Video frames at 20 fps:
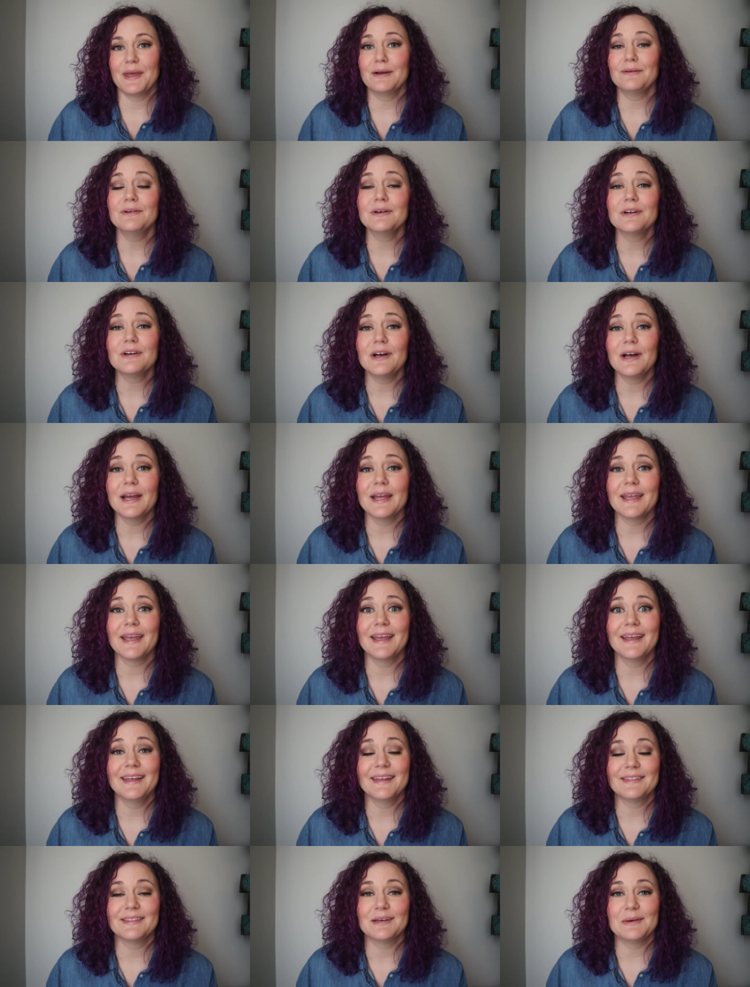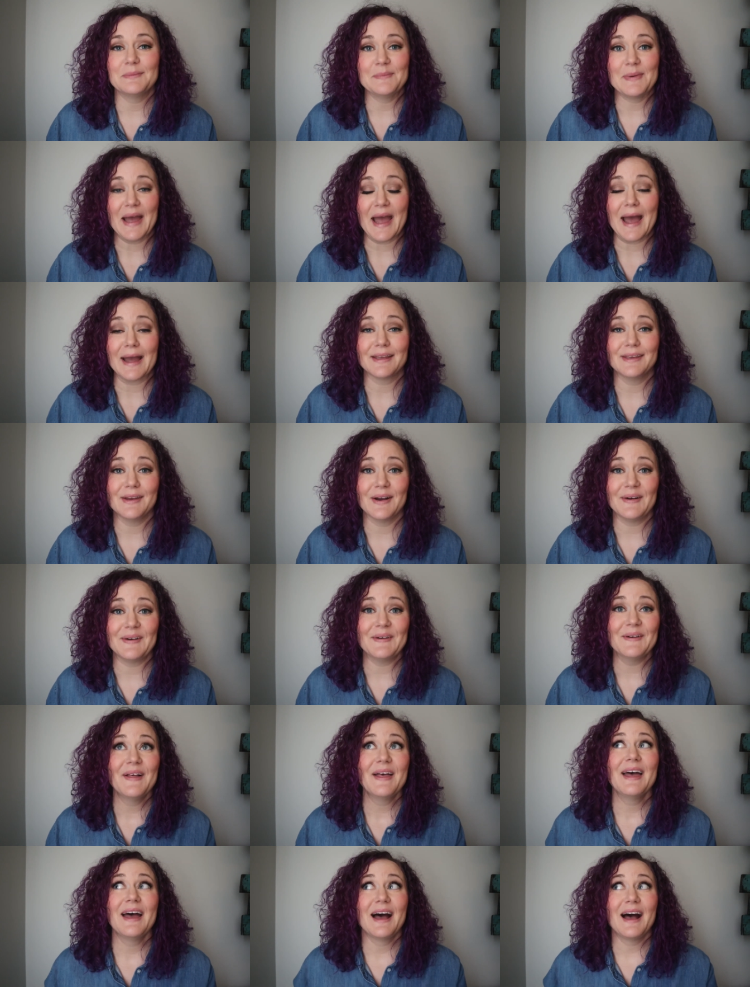they look like and get them back, y'all.